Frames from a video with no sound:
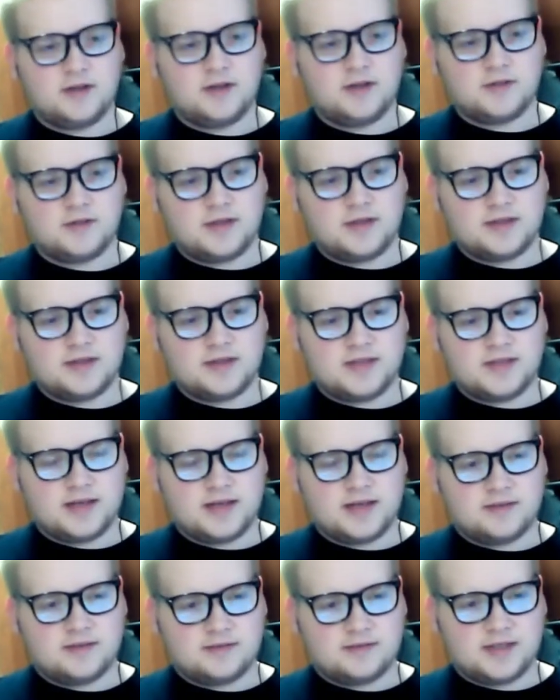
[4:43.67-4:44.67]
like
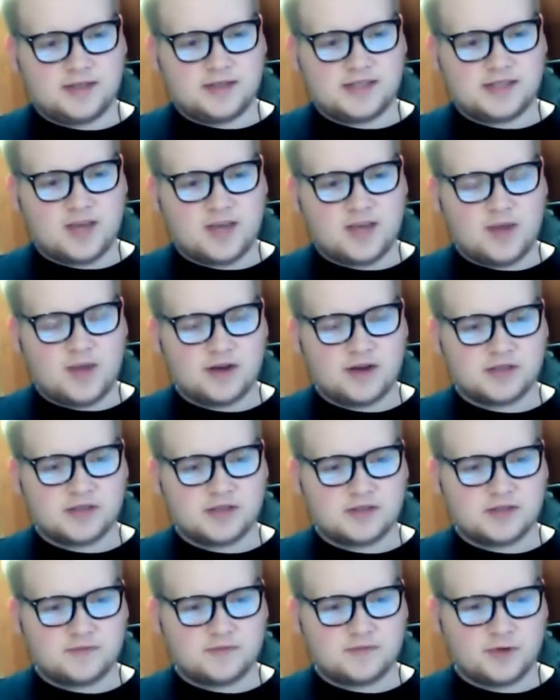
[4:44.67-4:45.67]
take like Sam
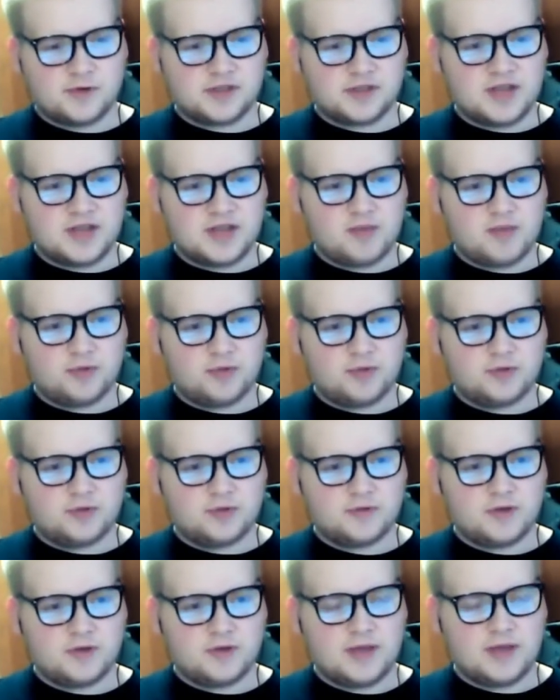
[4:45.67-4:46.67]
Harris, for example,
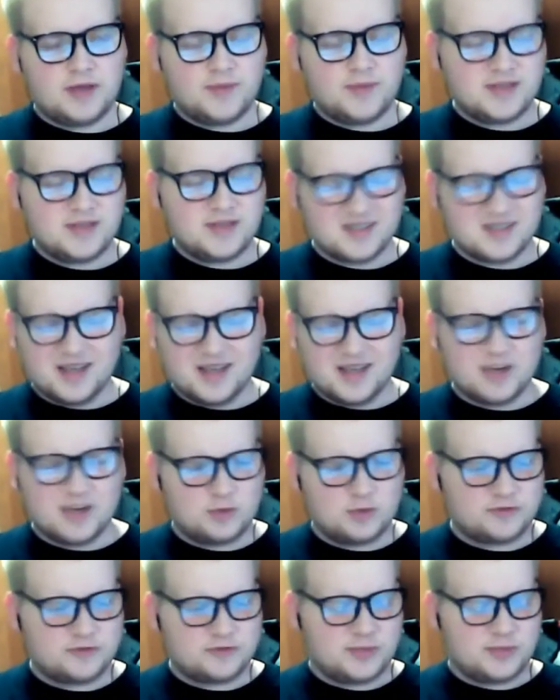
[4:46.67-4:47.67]
or like basically
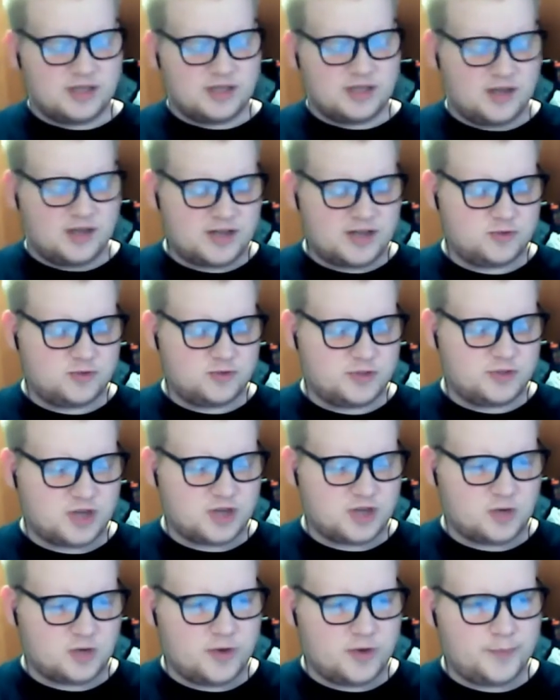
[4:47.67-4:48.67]
anyone from the intellectual
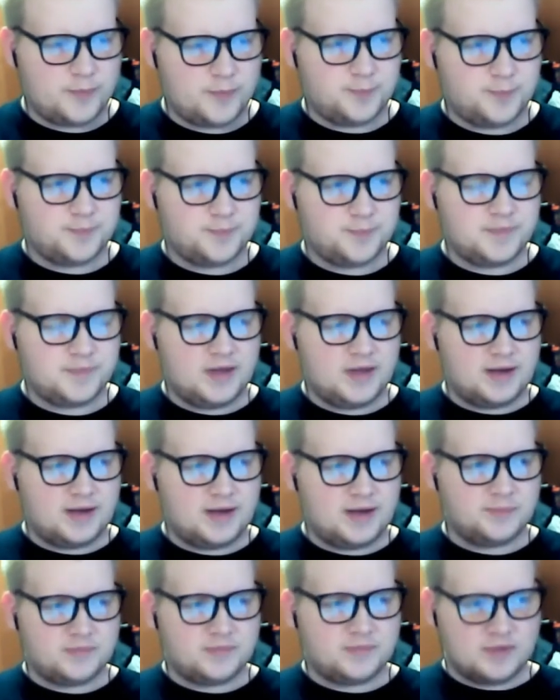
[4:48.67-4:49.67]
dark web. And
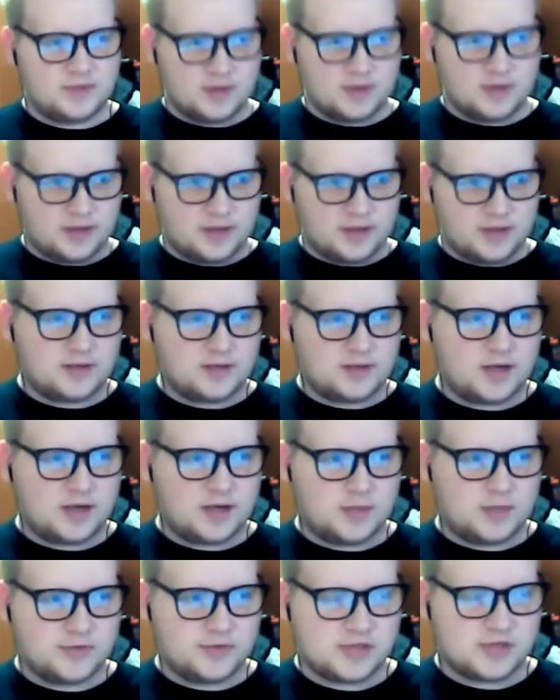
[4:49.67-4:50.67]
I'm like, again,
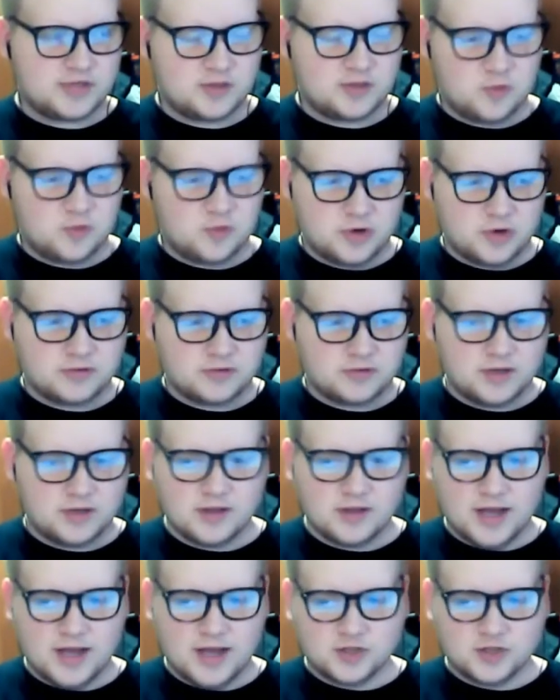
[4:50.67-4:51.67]
I'm using the word
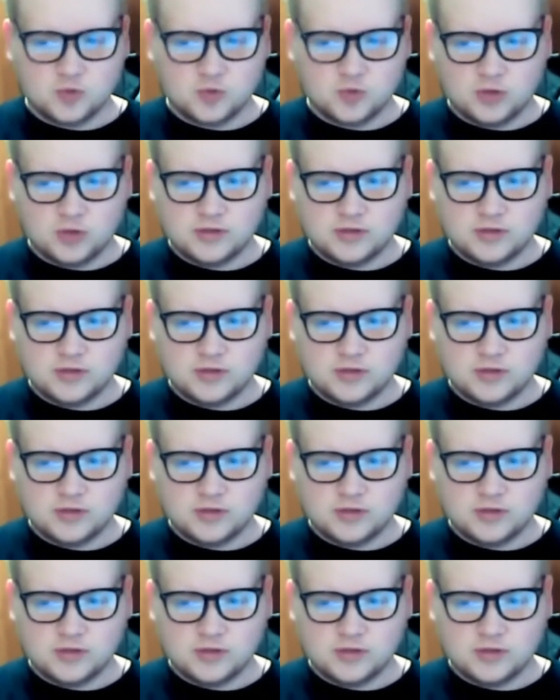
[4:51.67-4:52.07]
intellectual